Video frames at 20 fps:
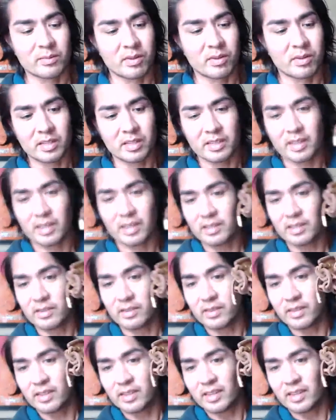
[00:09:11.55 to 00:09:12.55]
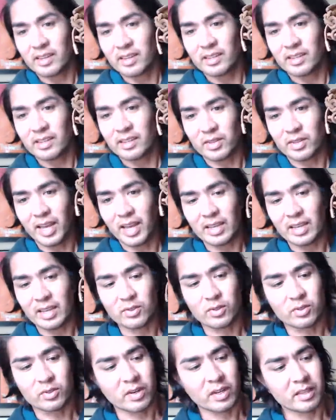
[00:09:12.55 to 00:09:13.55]
Plus, they got the little
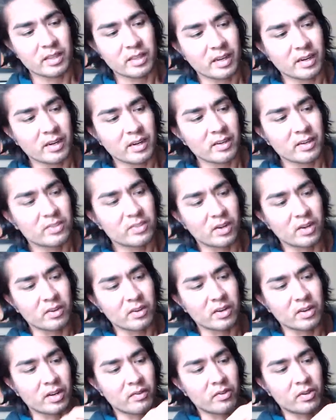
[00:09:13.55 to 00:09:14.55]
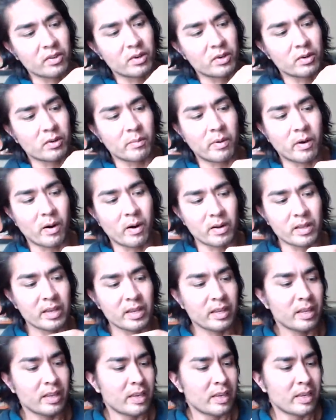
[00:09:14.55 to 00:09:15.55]
tassels right there. So you know, if you go to a
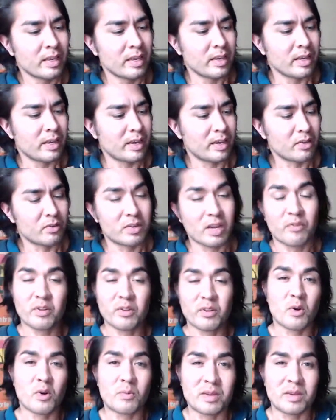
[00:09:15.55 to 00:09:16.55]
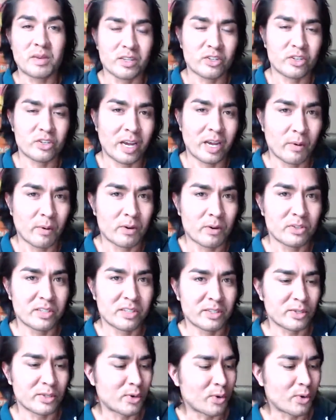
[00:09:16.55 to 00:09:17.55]
party, uh, you definitely won't be the shy person
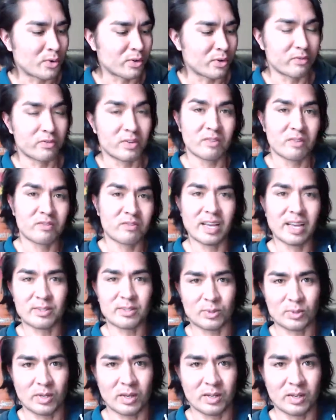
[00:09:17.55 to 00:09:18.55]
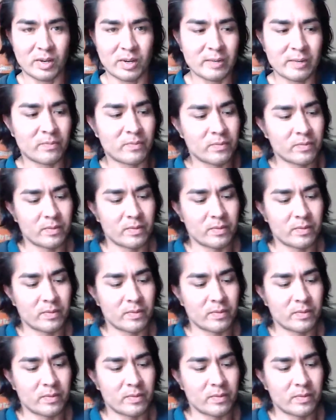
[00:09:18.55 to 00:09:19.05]
in the corner if you have tassels on, right?